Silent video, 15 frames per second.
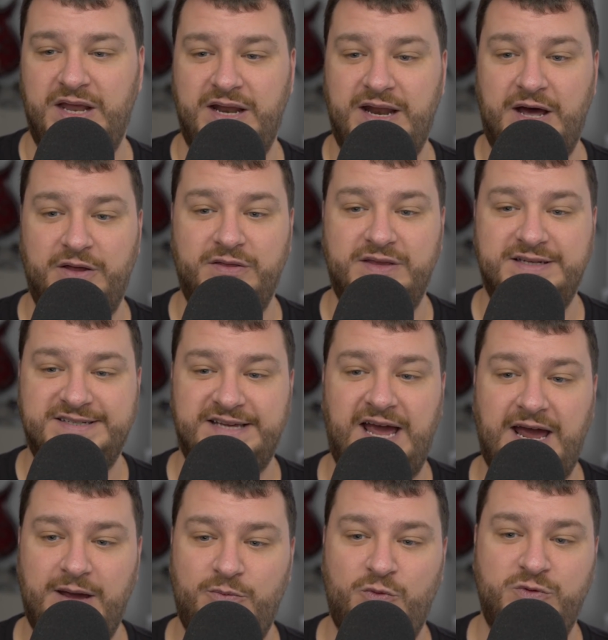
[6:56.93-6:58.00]
Now, this
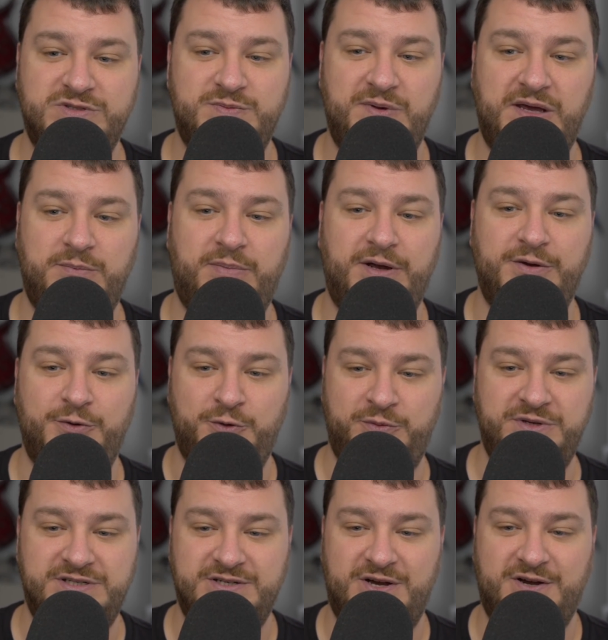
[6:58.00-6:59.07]
game was made by
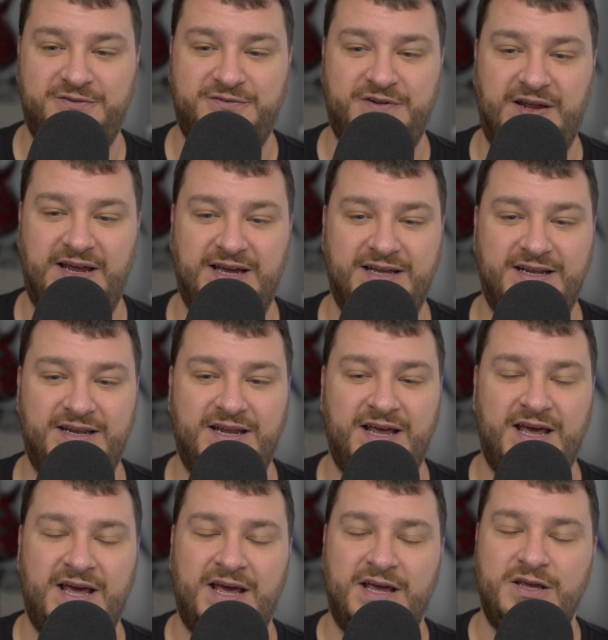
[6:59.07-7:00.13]
Ubisoft, and
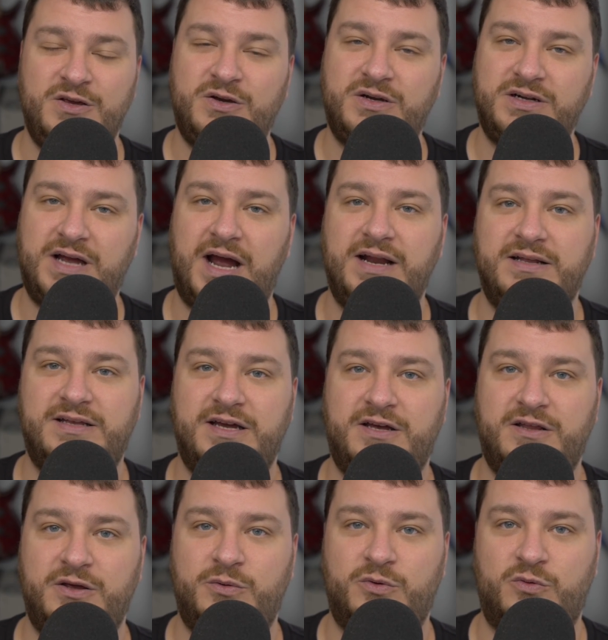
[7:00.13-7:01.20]
you could kind of tell
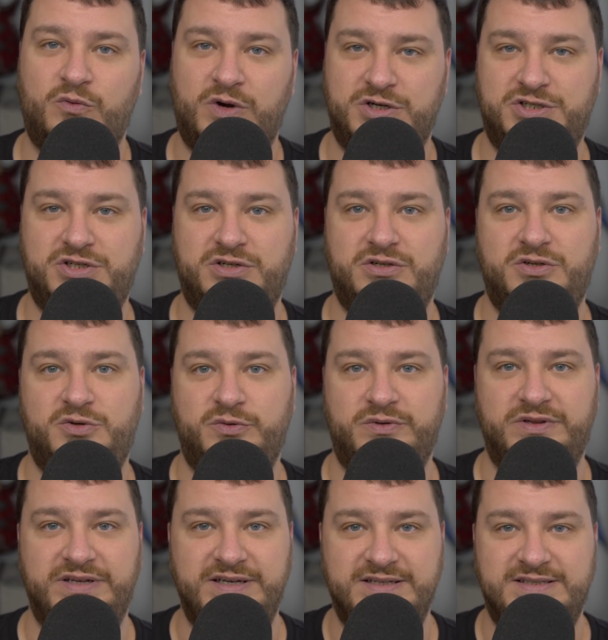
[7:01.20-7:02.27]
they were rushed to
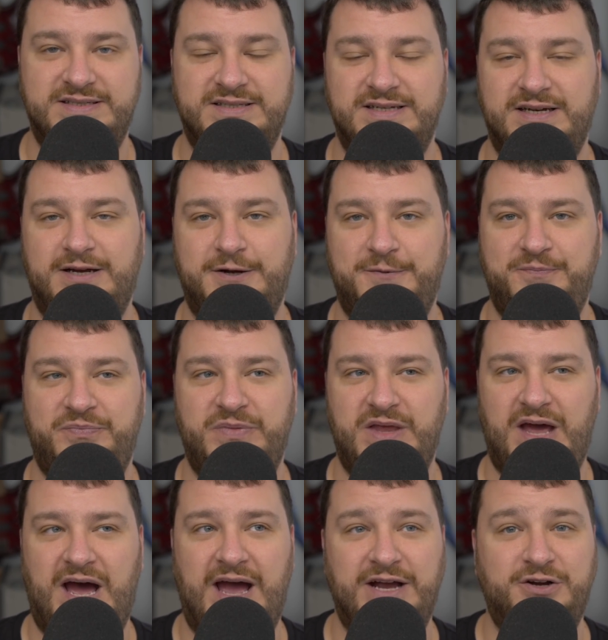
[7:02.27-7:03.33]
release.
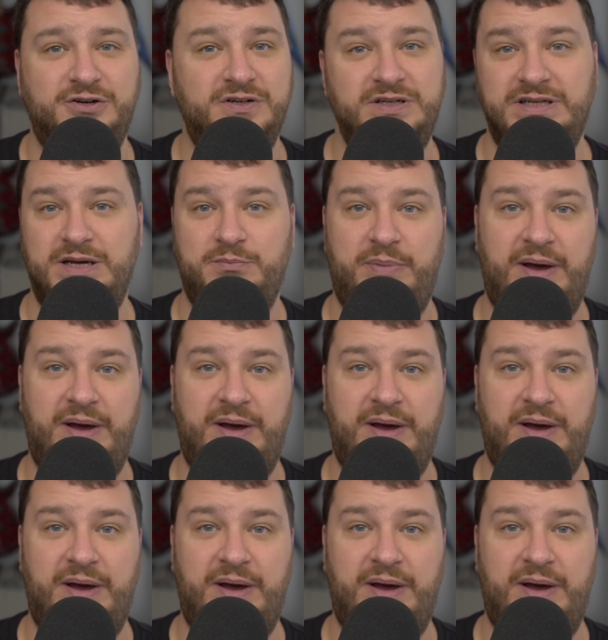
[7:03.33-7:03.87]
I couldn't get